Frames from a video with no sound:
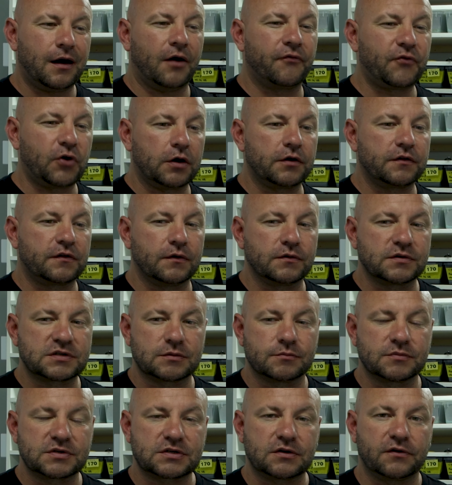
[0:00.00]
I've got to do
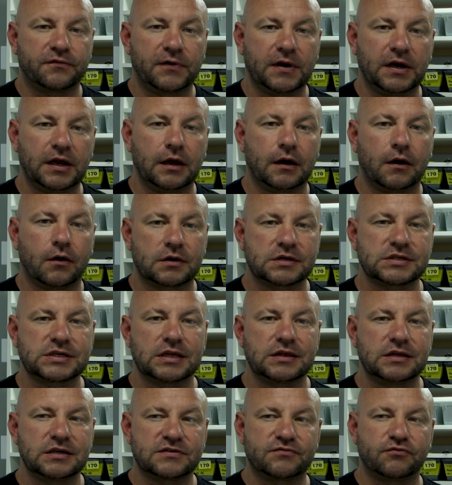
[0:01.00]
some stuff in here. Like I
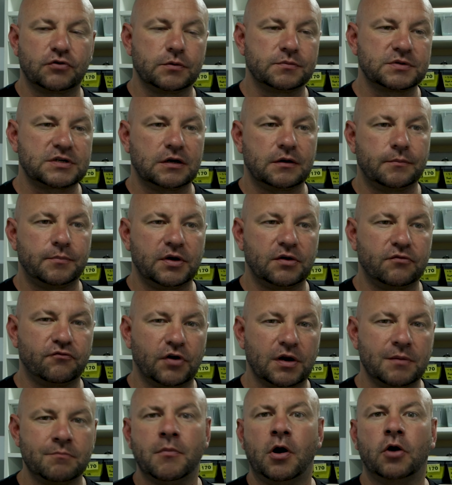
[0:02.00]
said, this room's going to be
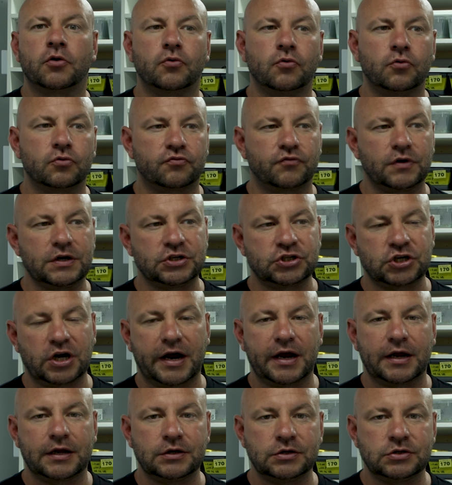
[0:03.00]
remodeled,
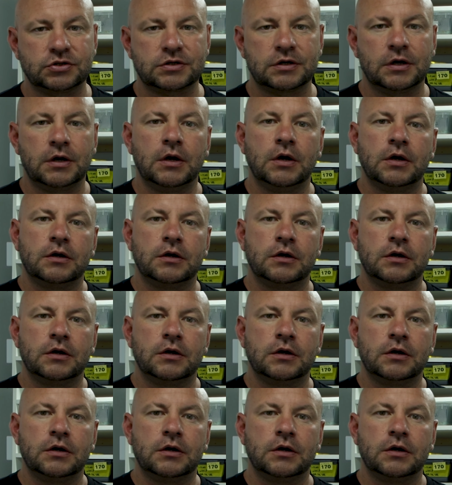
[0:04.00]
rechanged.